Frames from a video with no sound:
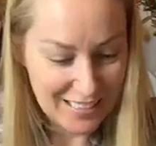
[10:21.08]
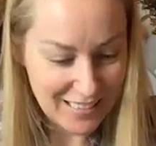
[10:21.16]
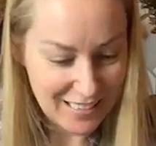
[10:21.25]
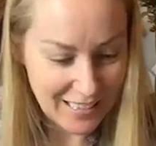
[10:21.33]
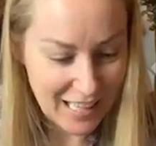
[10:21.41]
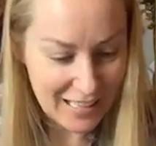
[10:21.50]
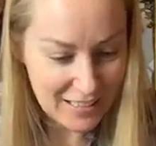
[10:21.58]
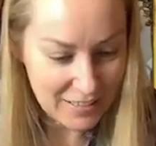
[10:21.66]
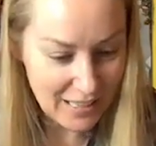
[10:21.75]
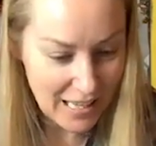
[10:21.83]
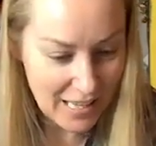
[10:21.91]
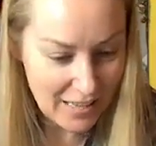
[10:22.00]
That little
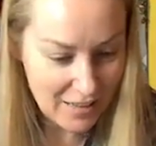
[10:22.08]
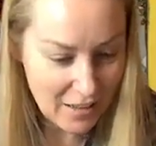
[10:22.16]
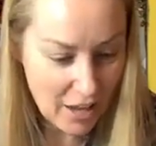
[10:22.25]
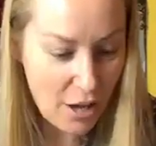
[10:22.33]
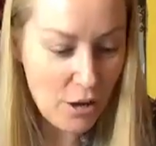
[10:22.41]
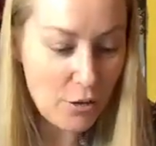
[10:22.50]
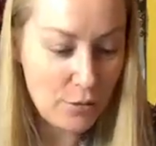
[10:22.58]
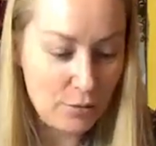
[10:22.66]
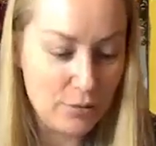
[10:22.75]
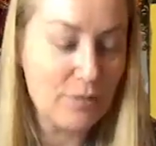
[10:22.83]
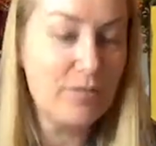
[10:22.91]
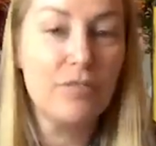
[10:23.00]
L, oh,
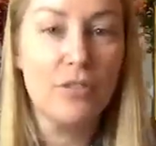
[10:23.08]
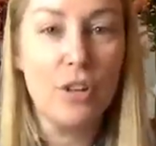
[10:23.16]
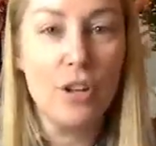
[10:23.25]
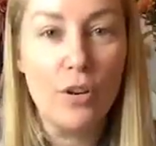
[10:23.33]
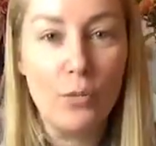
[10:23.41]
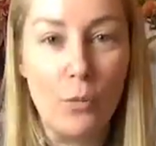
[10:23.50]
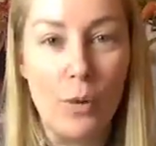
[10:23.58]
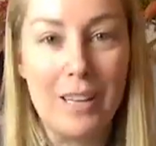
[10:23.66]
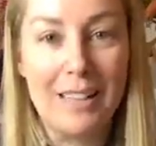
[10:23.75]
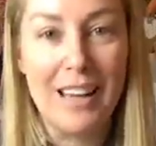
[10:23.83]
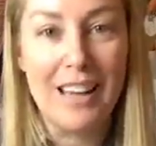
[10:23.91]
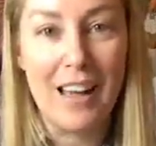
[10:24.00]

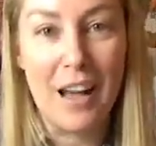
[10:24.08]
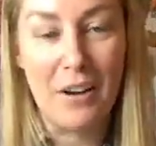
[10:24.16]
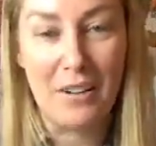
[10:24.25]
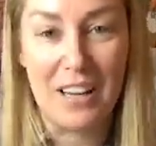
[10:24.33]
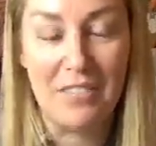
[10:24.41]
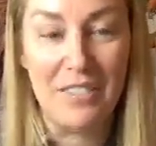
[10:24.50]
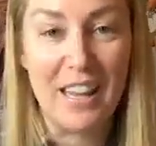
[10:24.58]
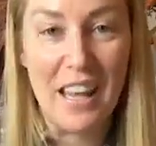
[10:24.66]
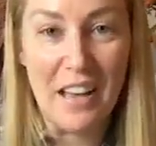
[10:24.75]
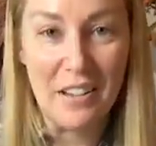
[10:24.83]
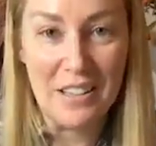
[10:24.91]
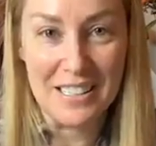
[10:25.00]
okay, the
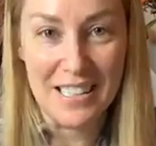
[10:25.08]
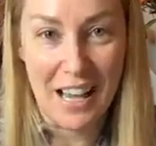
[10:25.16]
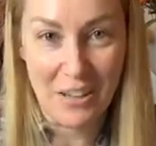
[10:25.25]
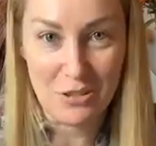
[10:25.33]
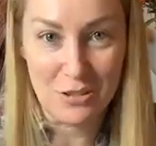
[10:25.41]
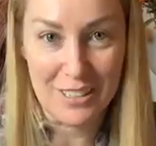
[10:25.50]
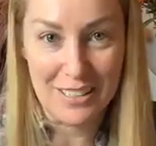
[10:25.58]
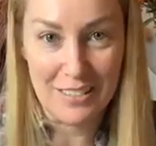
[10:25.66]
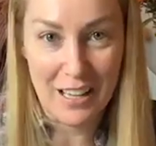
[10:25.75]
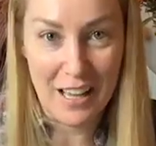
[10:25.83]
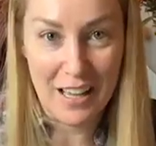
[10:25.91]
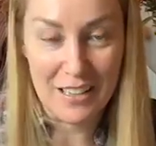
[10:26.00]
L is actually
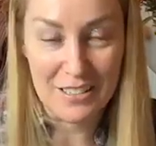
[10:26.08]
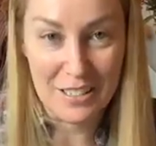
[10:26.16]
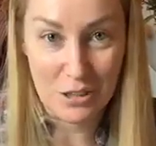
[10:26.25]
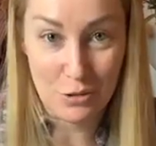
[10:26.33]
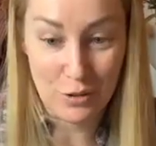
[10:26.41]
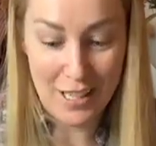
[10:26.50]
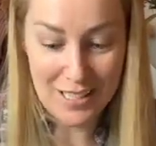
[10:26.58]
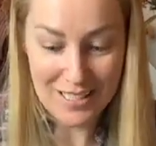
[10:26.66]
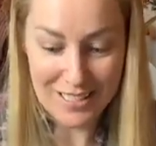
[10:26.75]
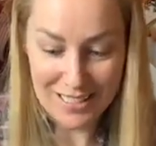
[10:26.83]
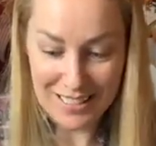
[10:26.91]
distressed.